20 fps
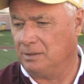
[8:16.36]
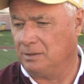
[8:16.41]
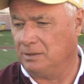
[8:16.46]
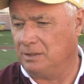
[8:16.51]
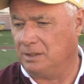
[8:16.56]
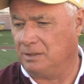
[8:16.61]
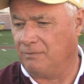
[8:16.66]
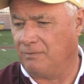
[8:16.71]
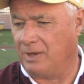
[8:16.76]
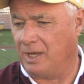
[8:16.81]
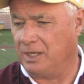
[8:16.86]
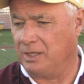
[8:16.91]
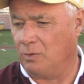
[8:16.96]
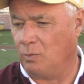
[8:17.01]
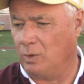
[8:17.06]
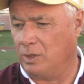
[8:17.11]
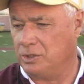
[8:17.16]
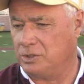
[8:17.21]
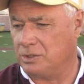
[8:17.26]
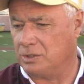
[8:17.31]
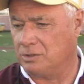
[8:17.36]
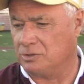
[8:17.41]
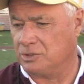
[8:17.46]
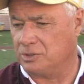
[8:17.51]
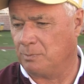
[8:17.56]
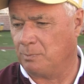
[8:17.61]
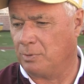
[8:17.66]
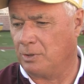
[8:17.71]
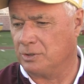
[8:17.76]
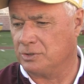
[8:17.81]
the evaluation of
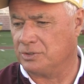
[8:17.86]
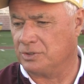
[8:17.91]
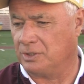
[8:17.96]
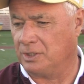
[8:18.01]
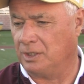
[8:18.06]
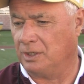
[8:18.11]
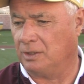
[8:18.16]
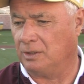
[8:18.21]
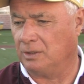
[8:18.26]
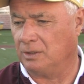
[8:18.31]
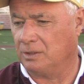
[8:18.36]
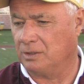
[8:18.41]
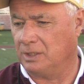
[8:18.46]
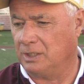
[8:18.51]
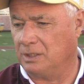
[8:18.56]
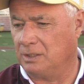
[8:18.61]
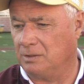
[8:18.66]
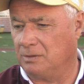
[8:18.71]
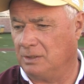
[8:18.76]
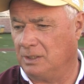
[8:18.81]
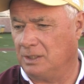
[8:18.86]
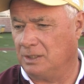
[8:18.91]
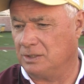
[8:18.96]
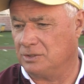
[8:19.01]
some personnel in